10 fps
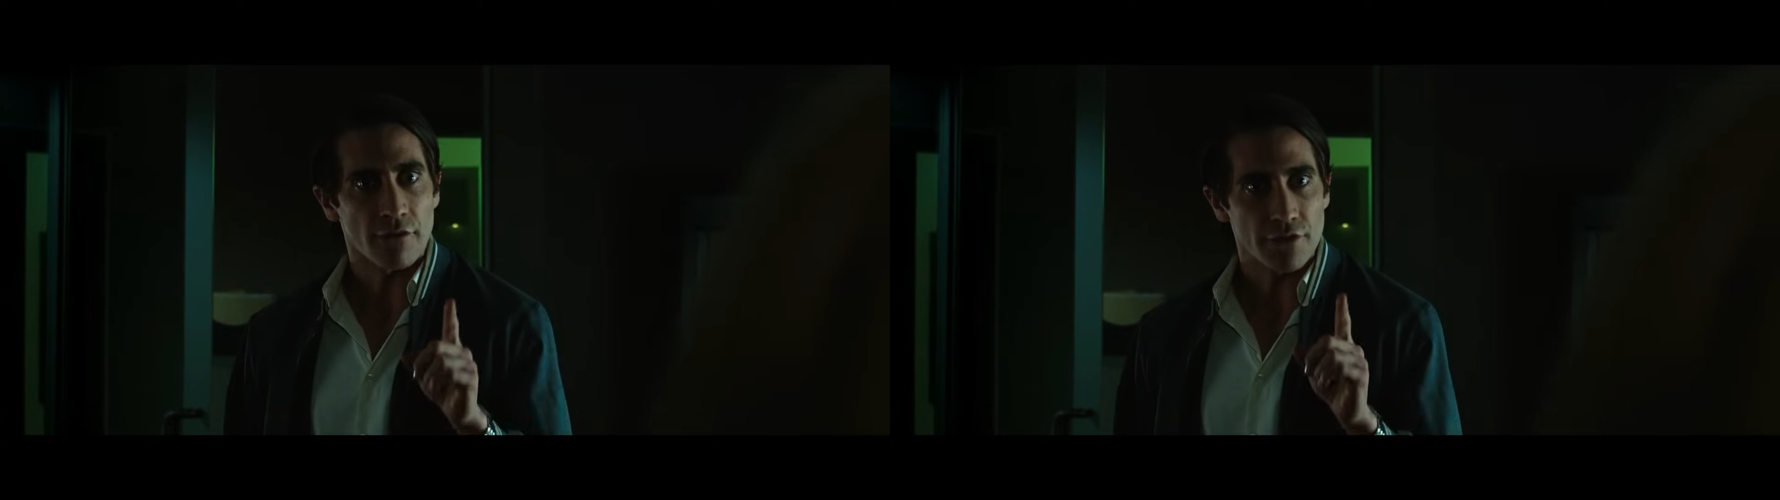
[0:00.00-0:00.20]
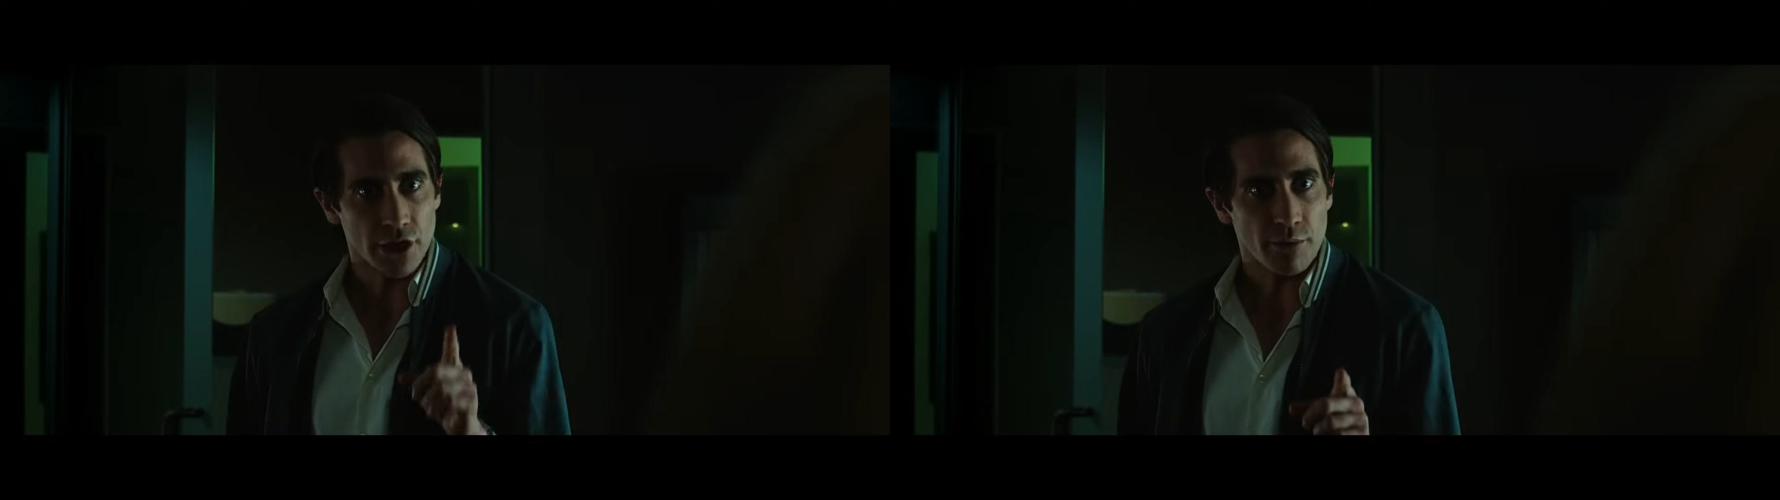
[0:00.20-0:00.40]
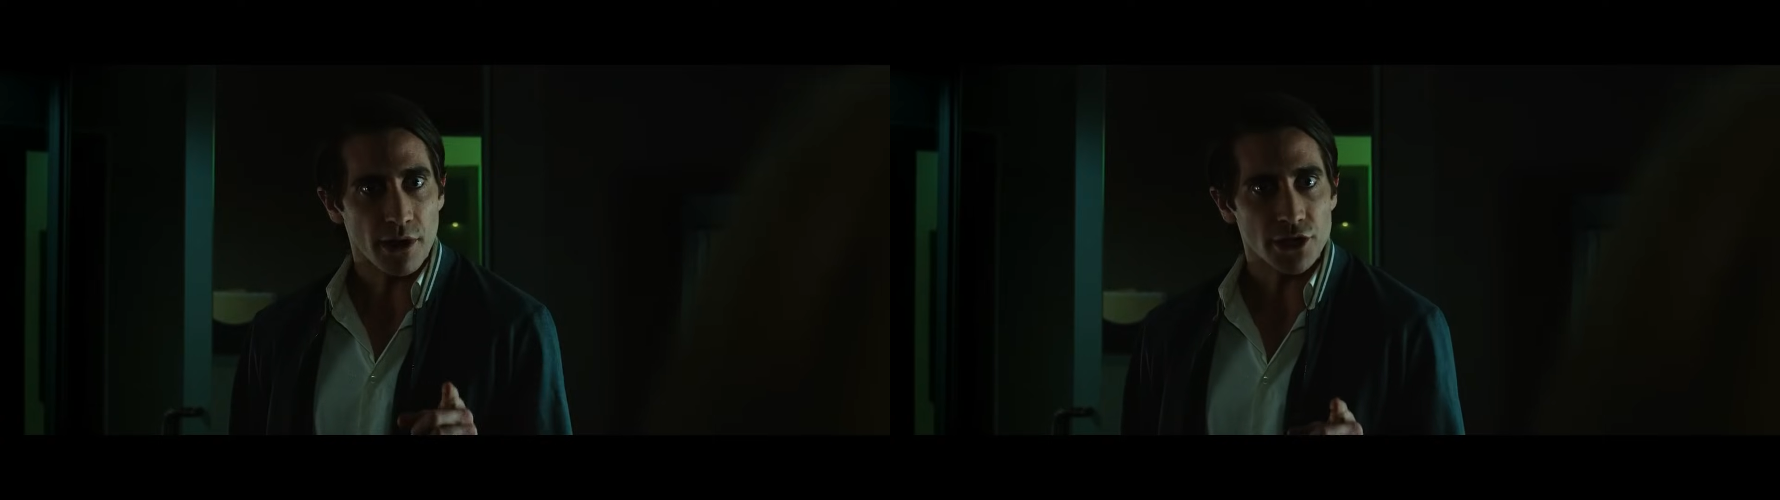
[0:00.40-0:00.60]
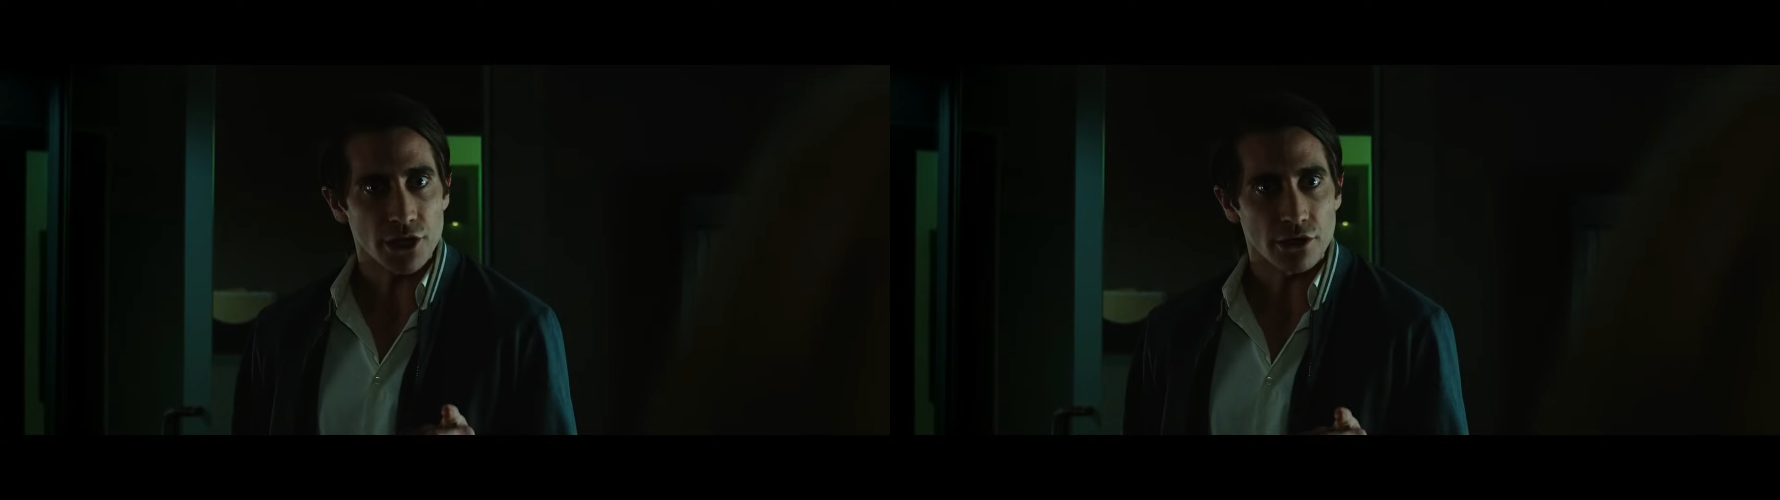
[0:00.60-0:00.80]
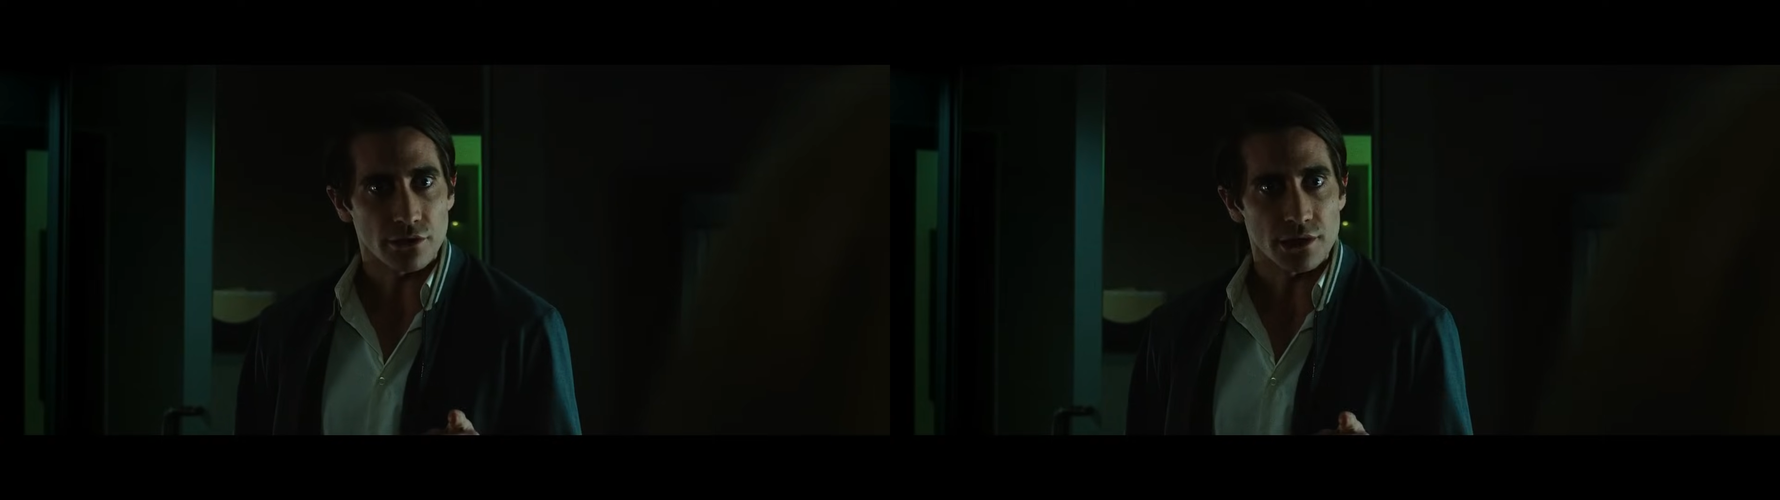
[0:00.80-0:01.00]
of Video
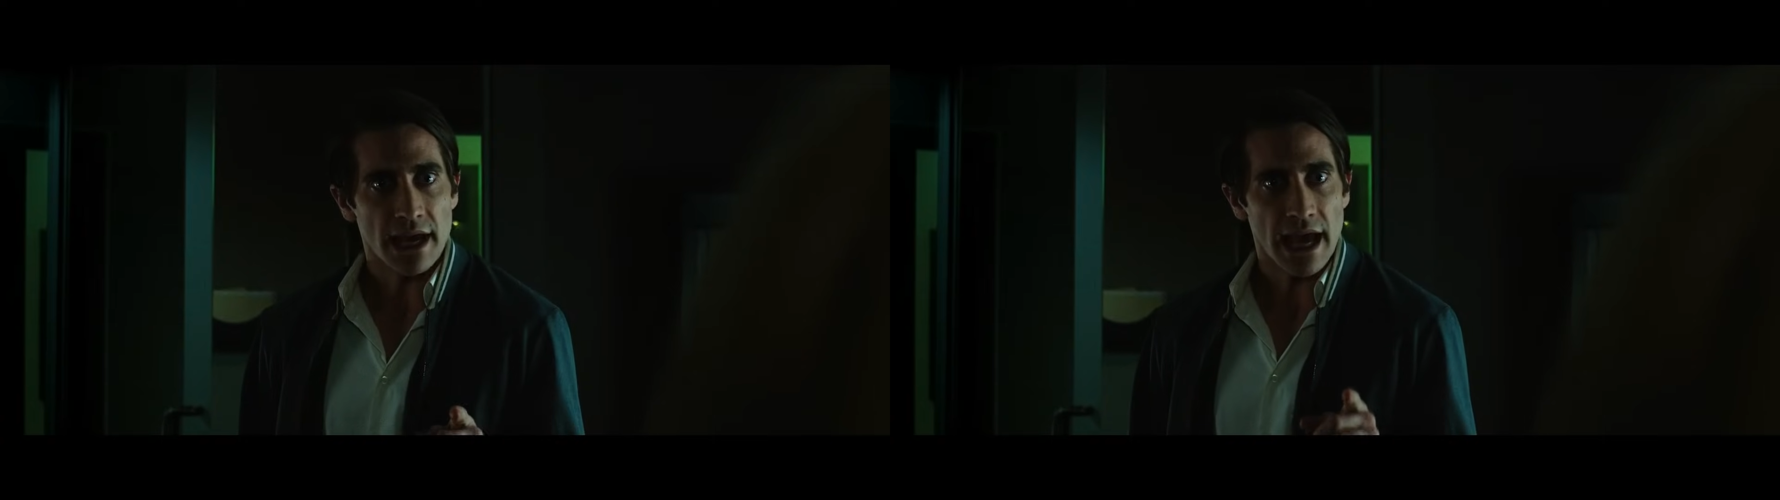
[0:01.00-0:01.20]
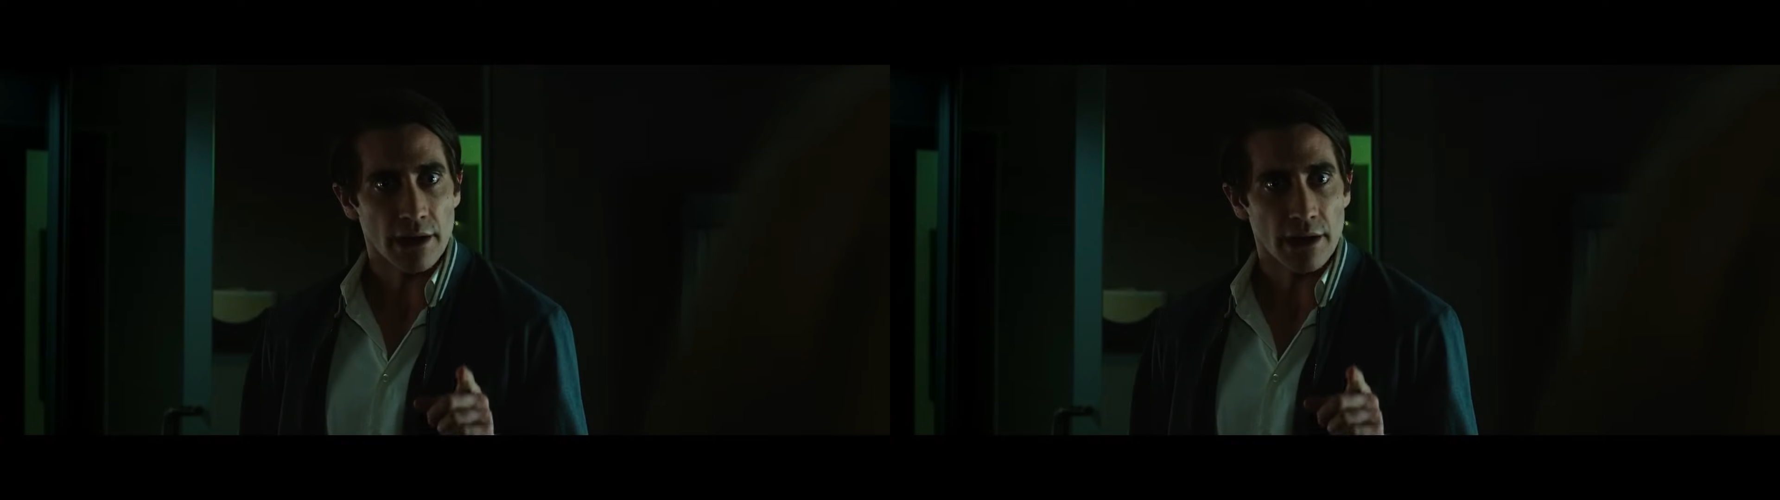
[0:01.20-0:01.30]
Production News